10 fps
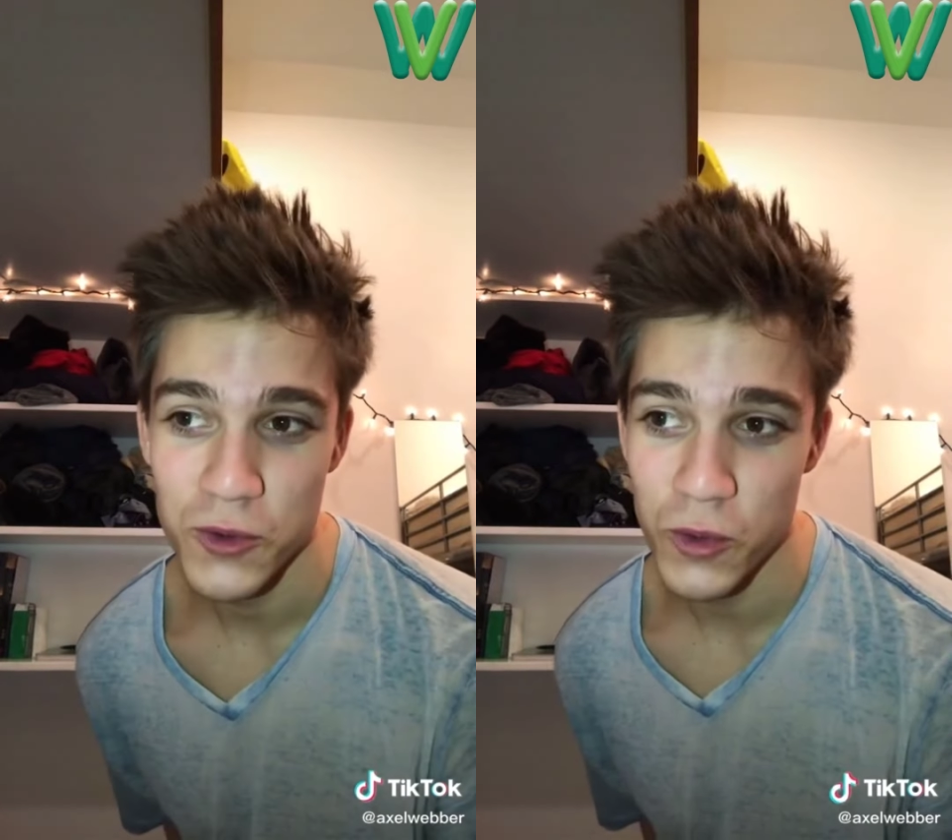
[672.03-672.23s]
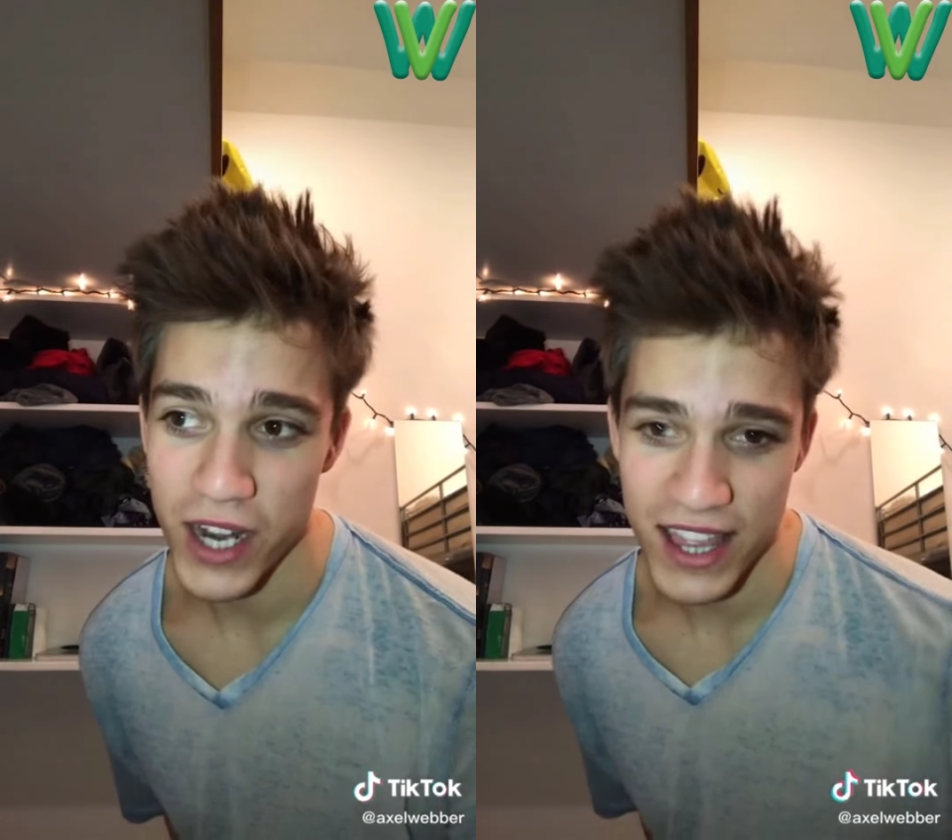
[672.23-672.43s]

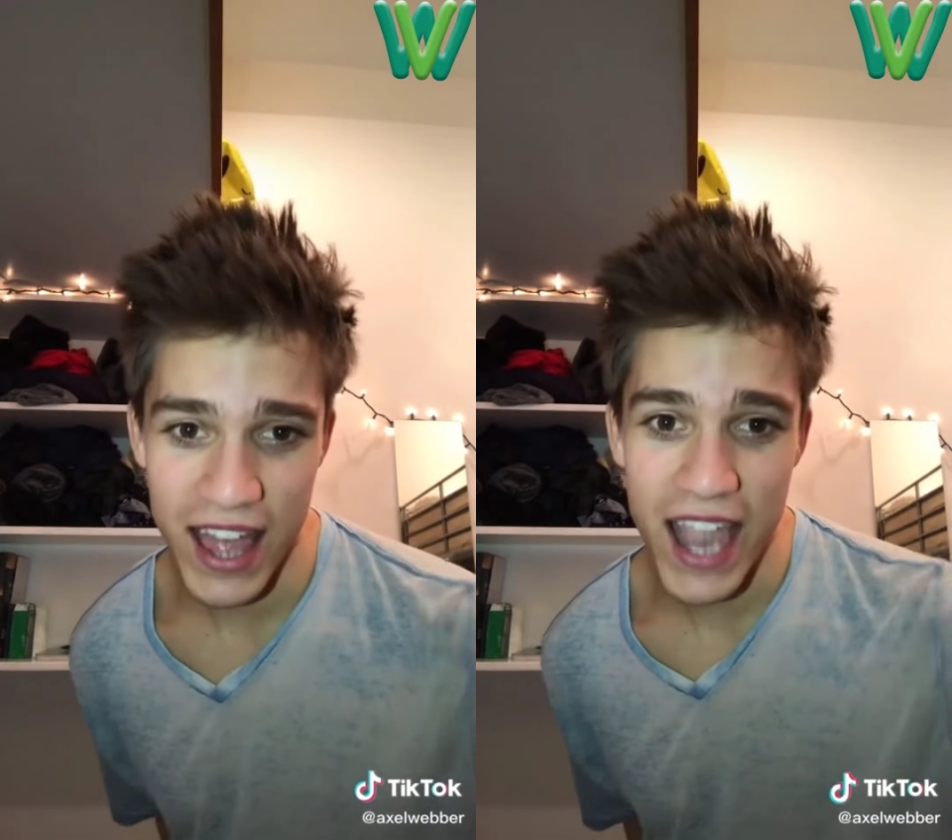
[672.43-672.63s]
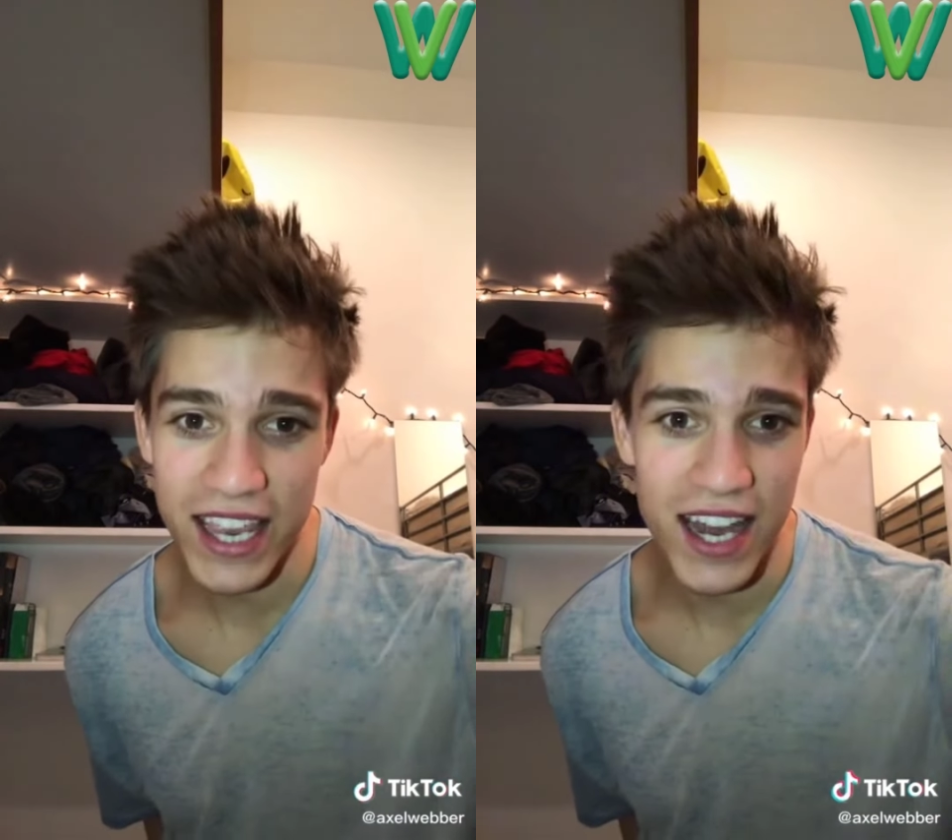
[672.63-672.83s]
What I
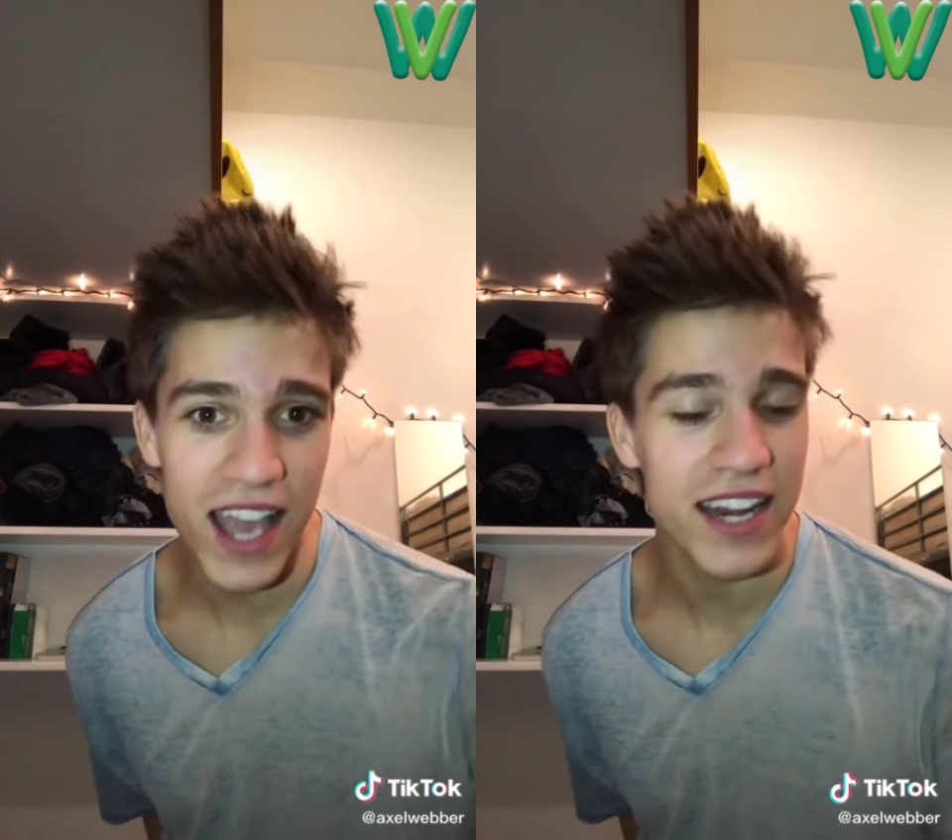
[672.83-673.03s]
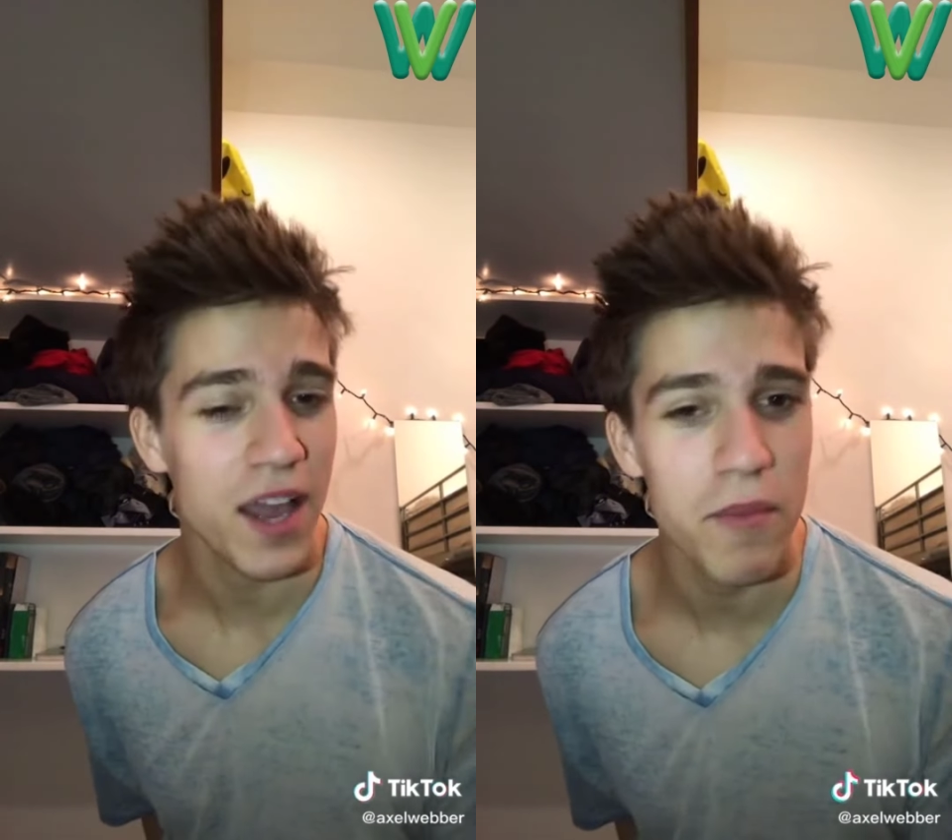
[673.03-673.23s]
lack in
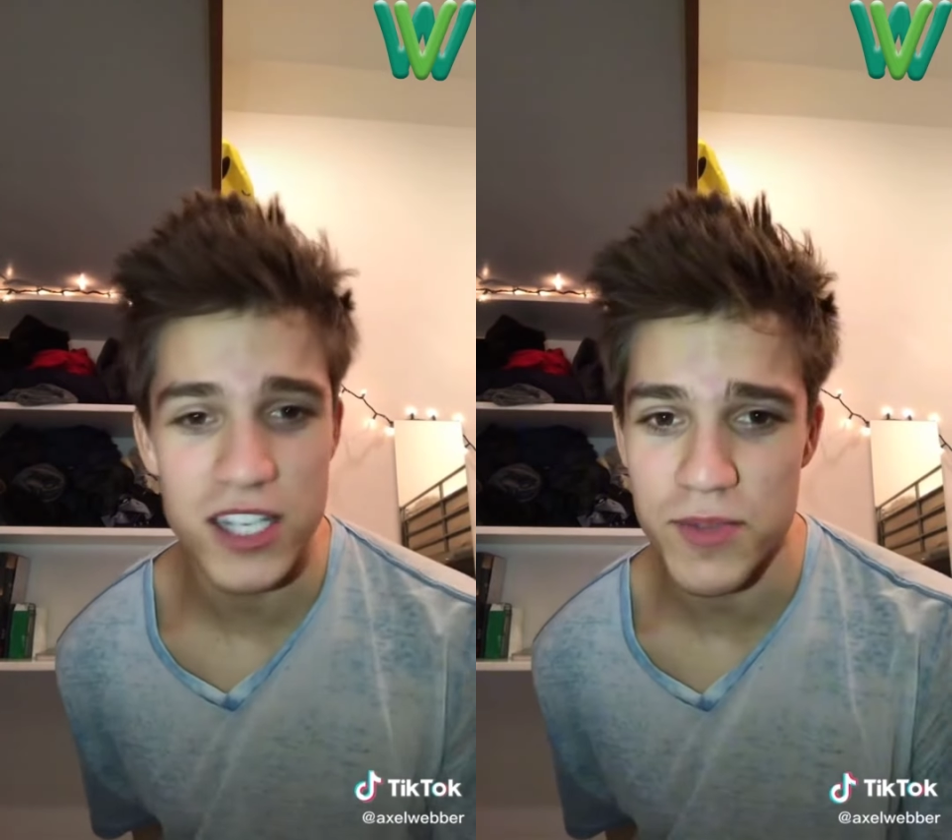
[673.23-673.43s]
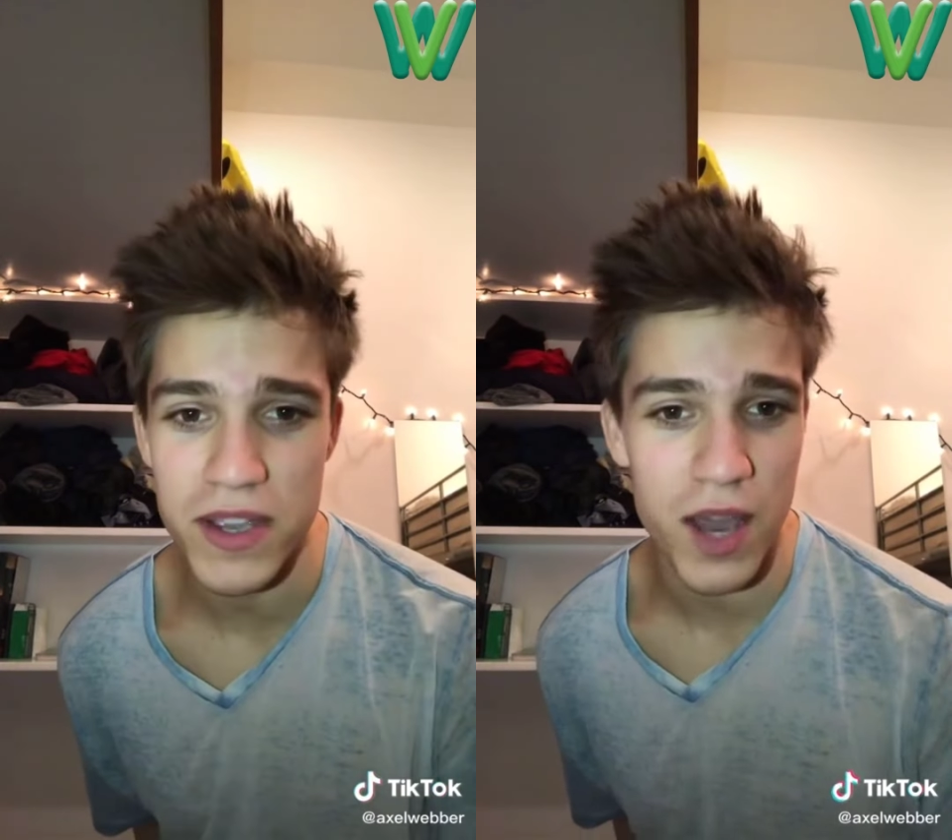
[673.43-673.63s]
height, I
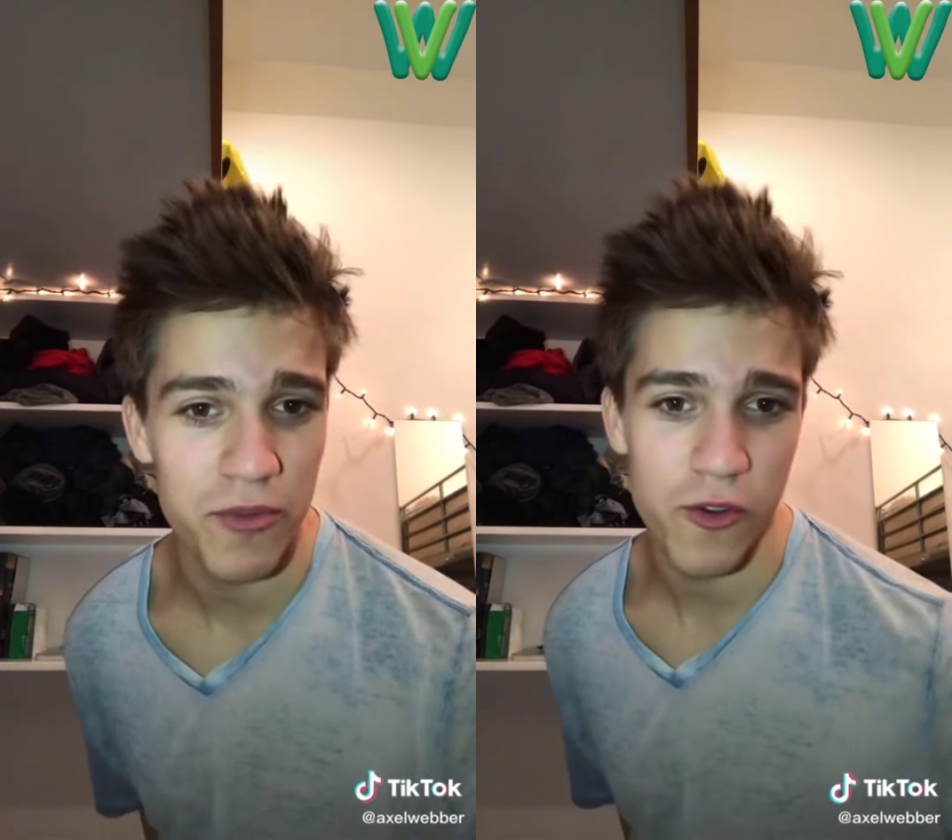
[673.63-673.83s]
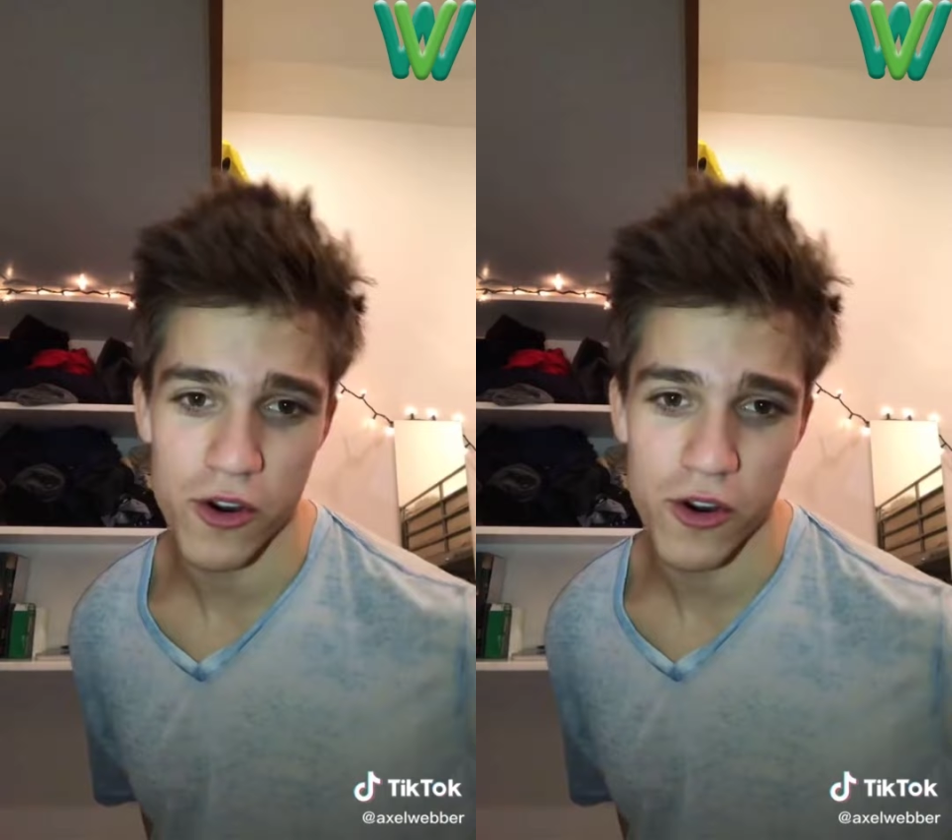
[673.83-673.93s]
must make up